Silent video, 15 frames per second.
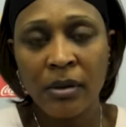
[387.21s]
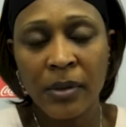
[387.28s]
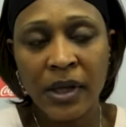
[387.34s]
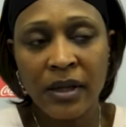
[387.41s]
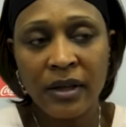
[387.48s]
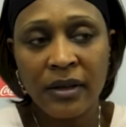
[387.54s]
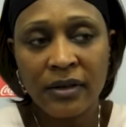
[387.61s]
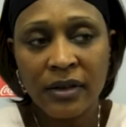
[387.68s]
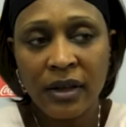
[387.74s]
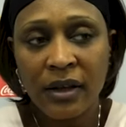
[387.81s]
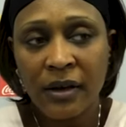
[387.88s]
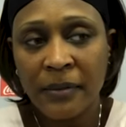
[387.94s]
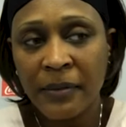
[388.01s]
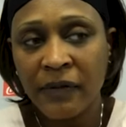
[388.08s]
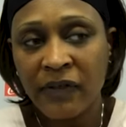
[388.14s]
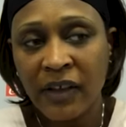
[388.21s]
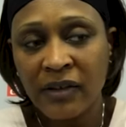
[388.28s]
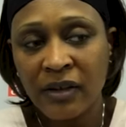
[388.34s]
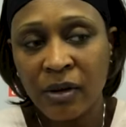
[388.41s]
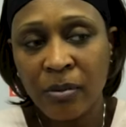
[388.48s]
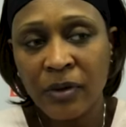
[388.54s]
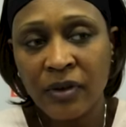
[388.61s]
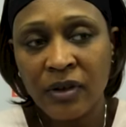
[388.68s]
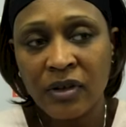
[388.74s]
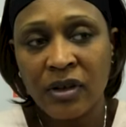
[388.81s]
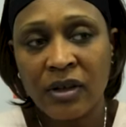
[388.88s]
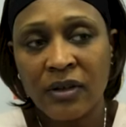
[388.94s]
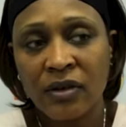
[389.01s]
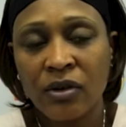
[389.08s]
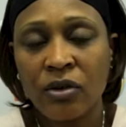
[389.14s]
because um, if that center position
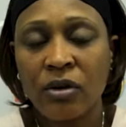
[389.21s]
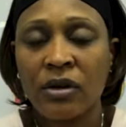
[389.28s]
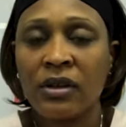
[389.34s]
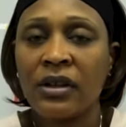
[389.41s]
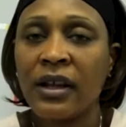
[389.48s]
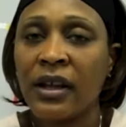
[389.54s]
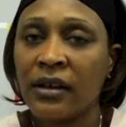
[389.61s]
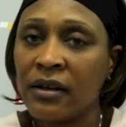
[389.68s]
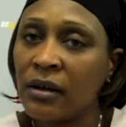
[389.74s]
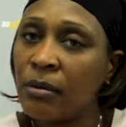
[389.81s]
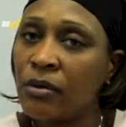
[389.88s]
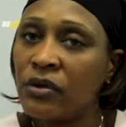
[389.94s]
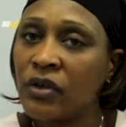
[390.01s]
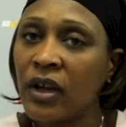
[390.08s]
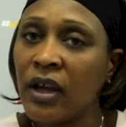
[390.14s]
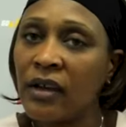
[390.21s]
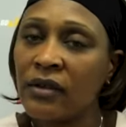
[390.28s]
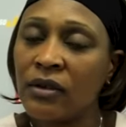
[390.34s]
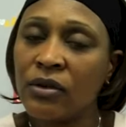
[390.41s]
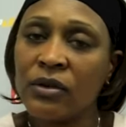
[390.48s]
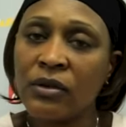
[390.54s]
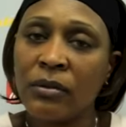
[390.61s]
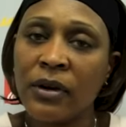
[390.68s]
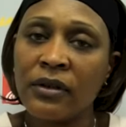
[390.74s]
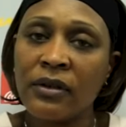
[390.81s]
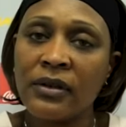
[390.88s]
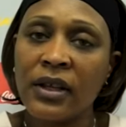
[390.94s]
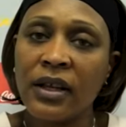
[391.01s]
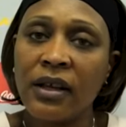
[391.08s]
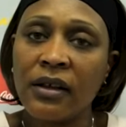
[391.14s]
doesn't score, then they can double jazz and do some other
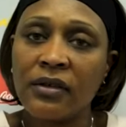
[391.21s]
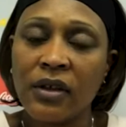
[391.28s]
things.